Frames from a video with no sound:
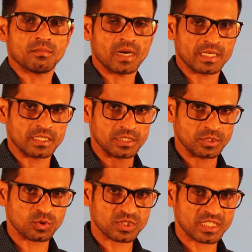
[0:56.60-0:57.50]
by
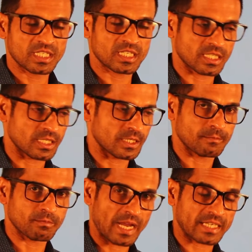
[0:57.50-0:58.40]
using
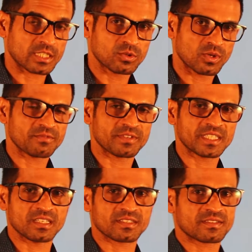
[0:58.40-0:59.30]
actual
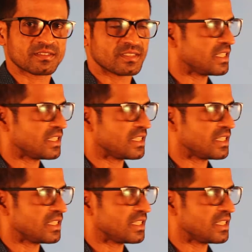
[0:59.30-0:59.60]
figures